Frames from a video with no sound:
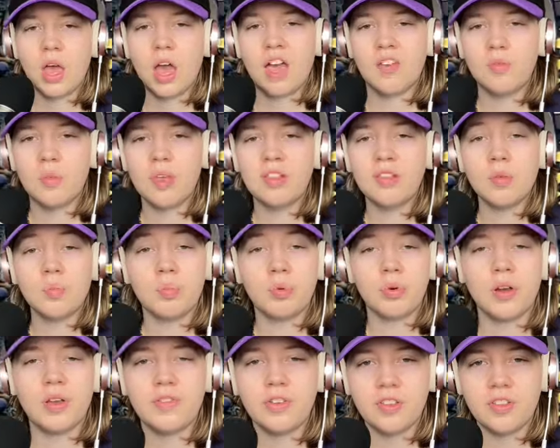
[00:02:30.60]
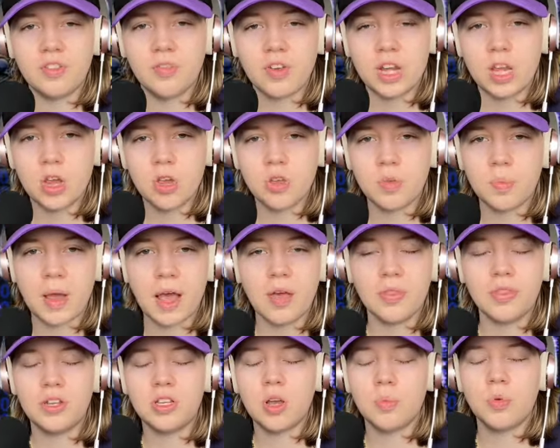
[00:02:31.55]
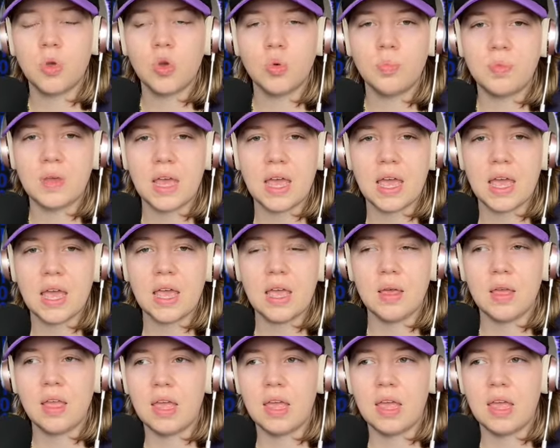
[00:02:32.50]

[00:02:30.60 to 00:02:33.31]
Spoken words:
I've made some previous videos about how the WNBA